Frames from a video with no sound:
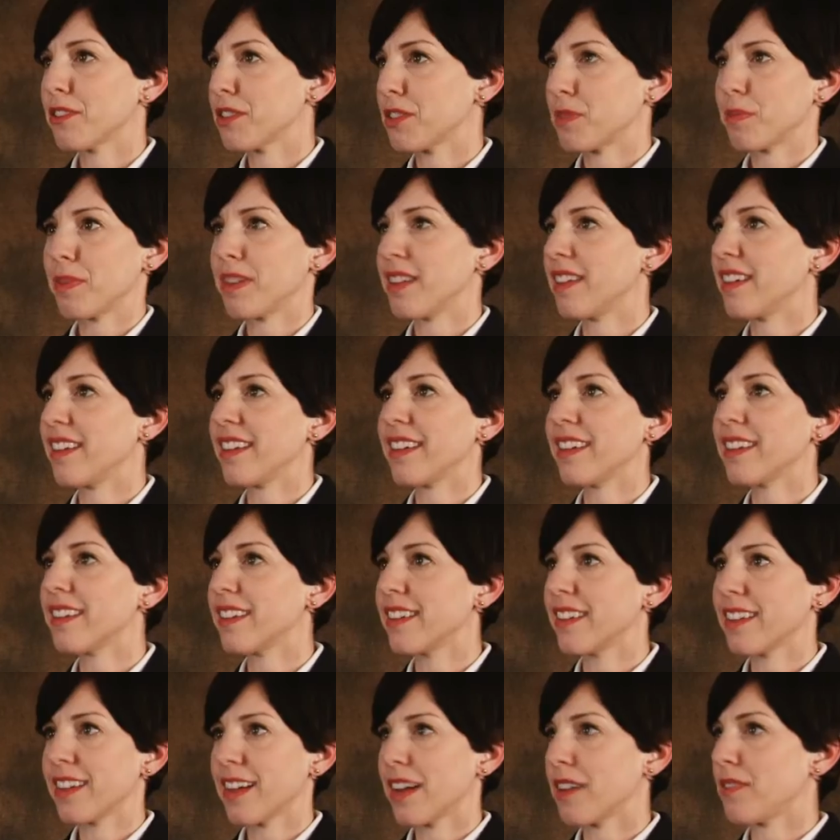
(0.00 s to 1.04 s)
just be
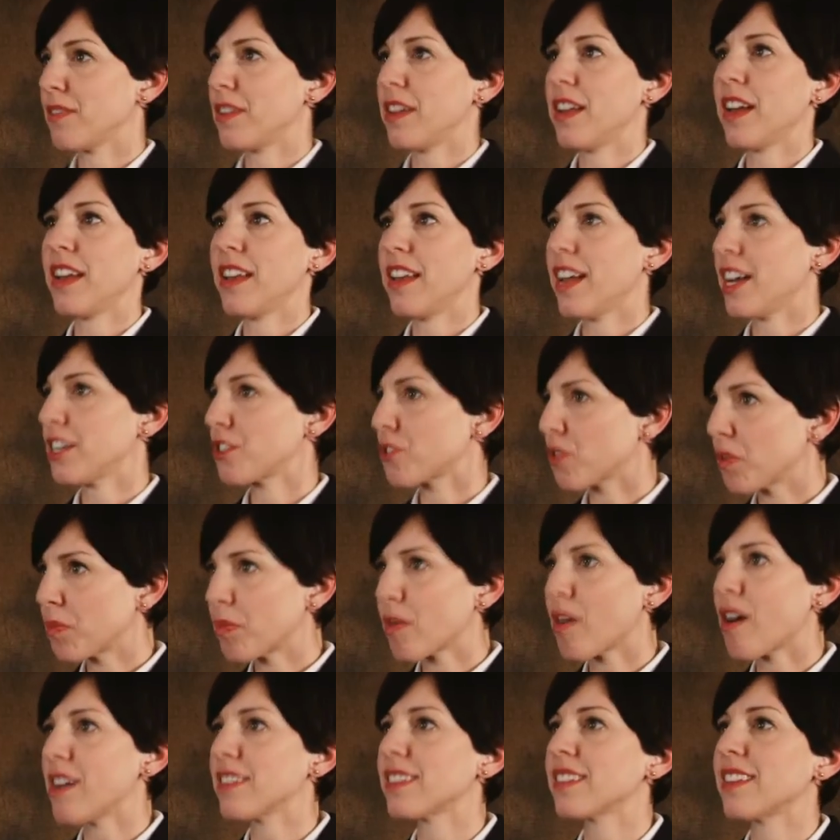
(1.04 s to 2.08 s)
kind of a natural
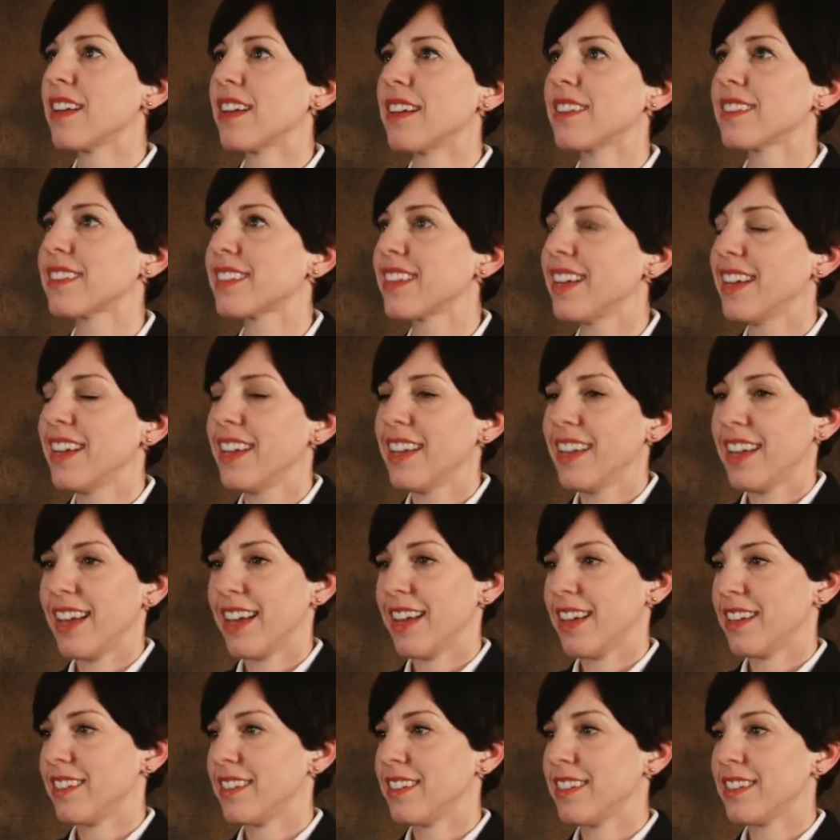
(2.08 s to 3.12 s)
process,
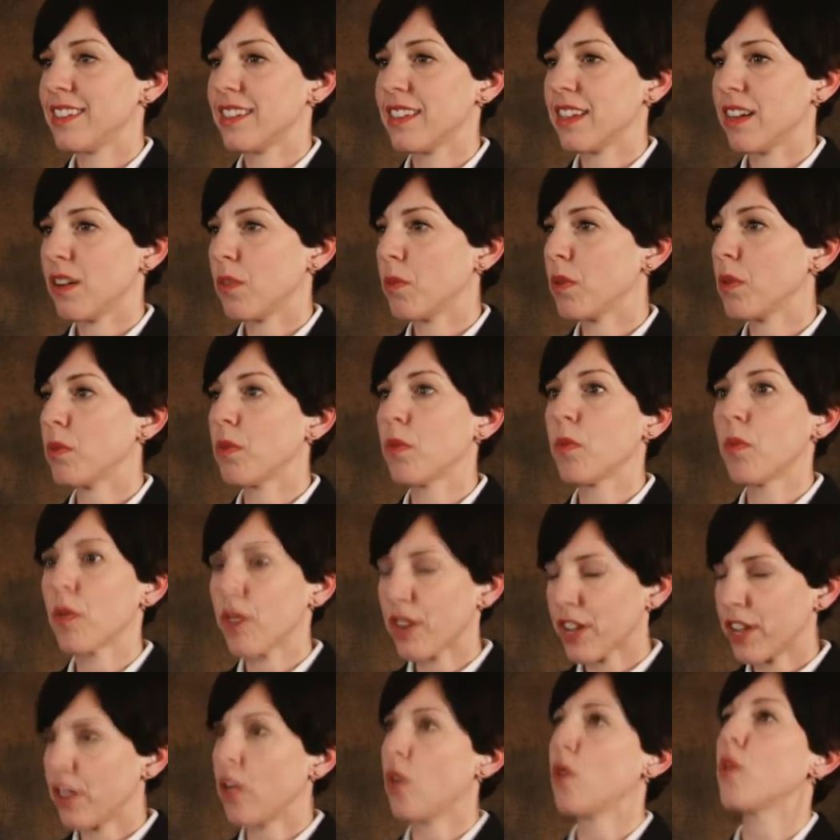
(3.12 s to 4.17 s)
and we will work
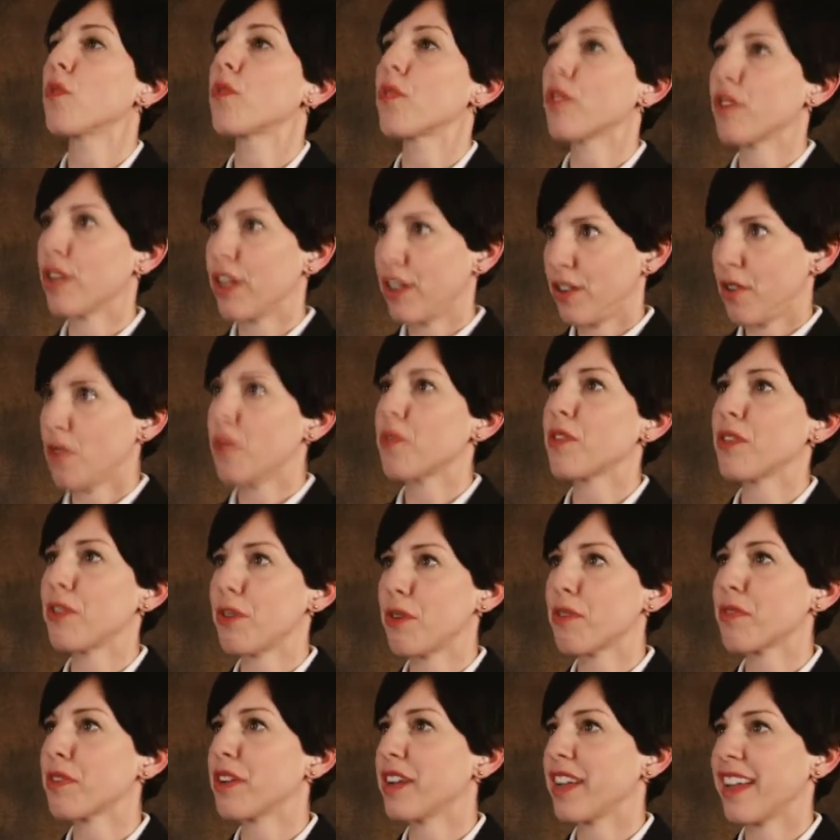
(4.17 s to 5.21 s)
it over and over and
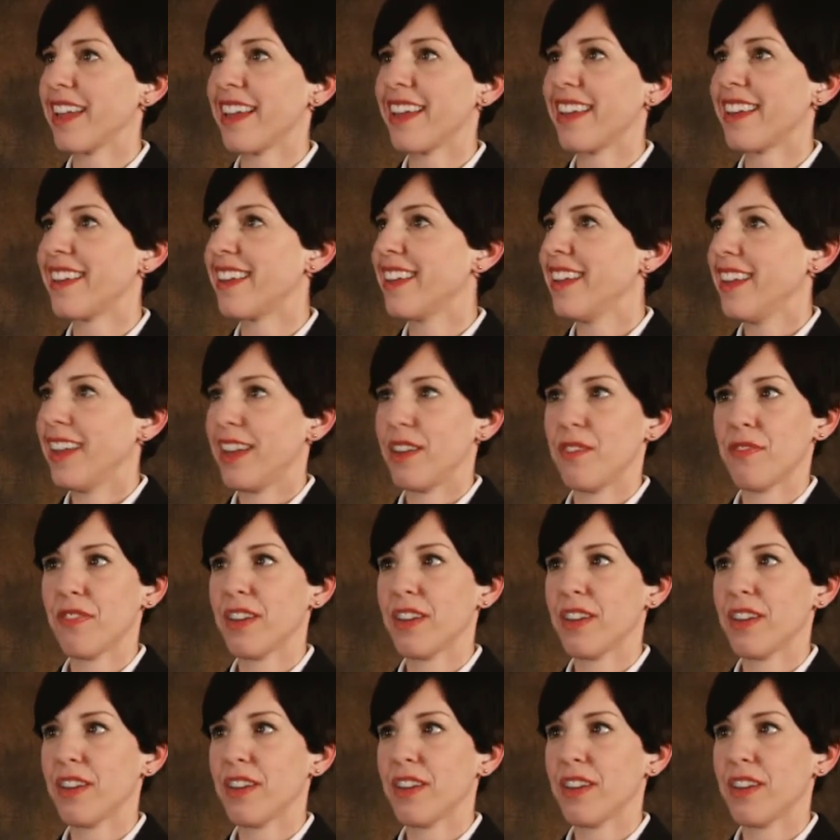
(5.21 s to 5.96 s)
over again and